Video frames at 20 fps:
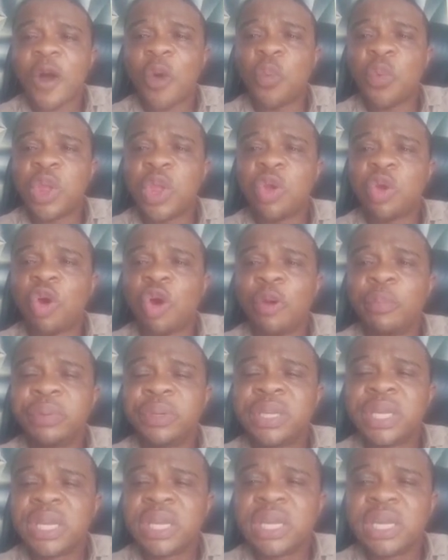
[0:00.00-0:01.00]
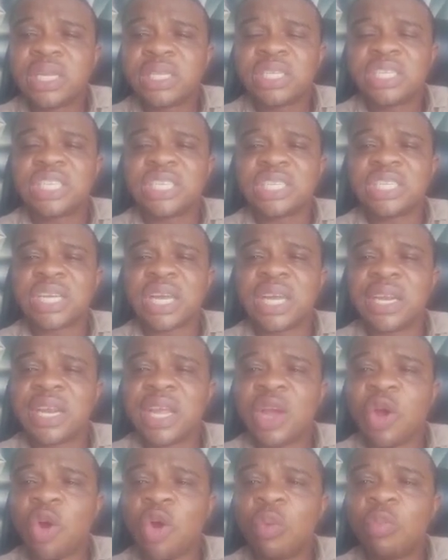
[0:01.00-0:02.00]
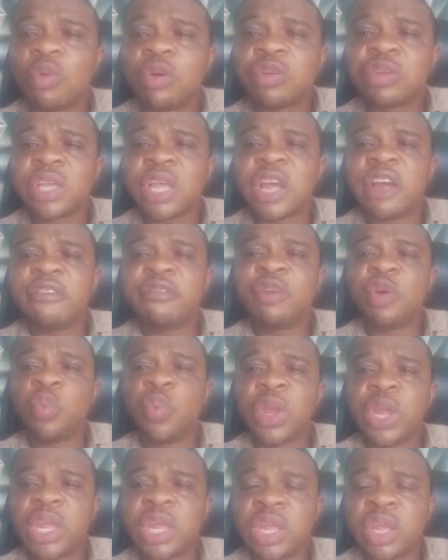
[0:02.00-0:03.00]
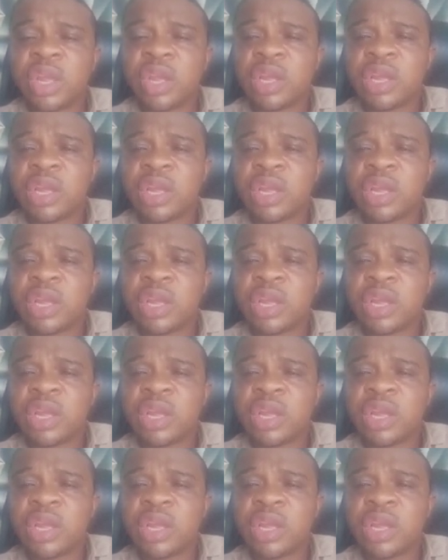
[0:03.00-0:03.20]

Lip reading: We update this channel almost every week,